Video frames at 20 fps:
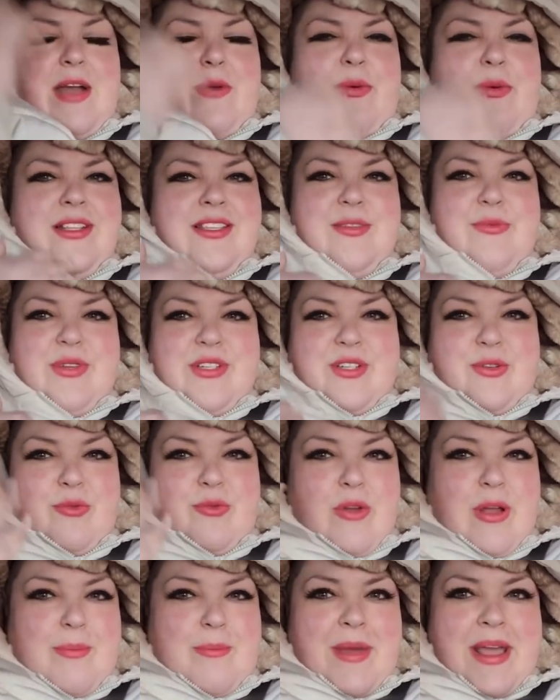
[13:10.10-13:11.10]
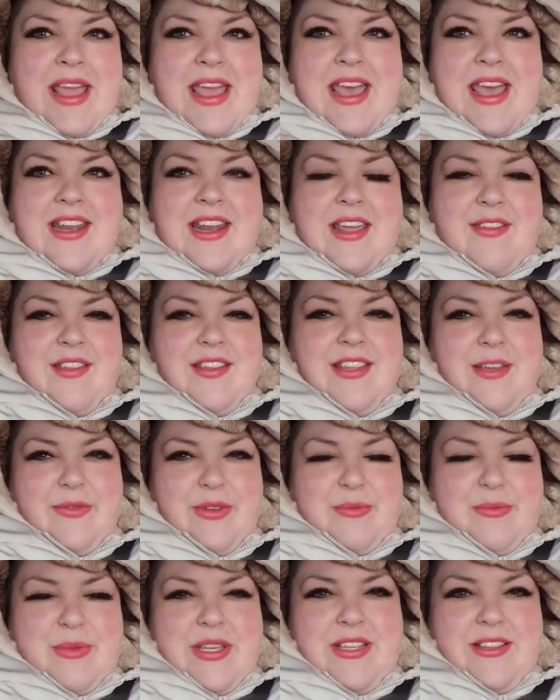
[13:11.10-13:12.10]
I want someone to rub my head. I think that
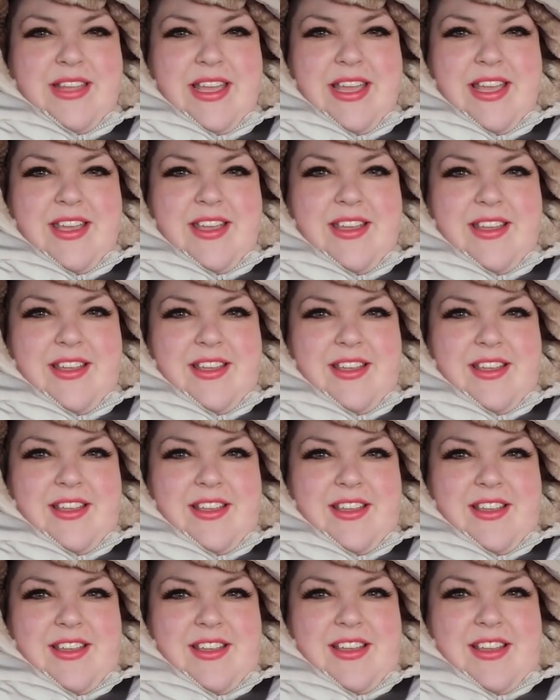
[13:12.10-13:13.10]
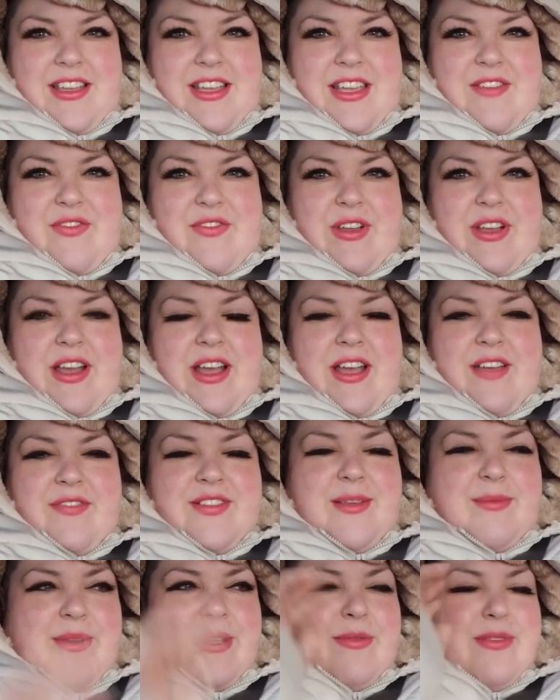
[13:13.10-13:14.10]
would be like, if a if
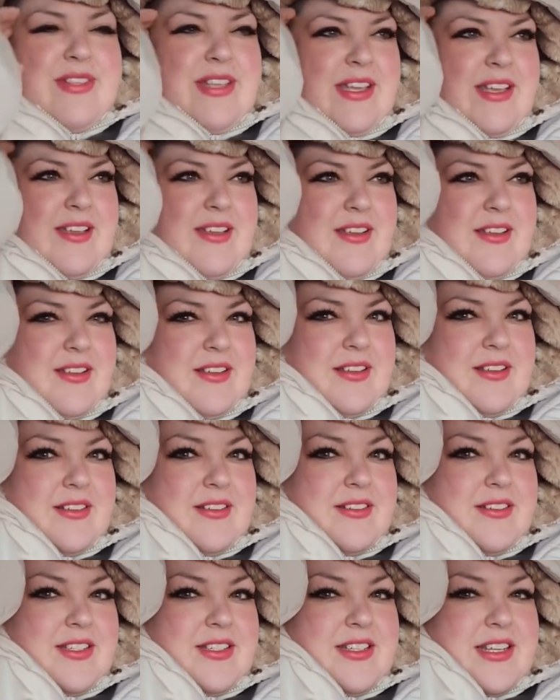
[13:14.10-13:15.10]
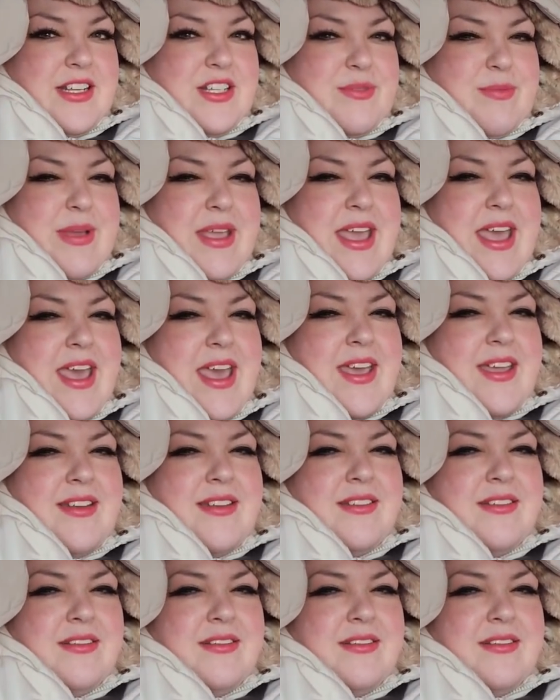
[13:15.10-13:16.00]
somebody was like I would to touch my head.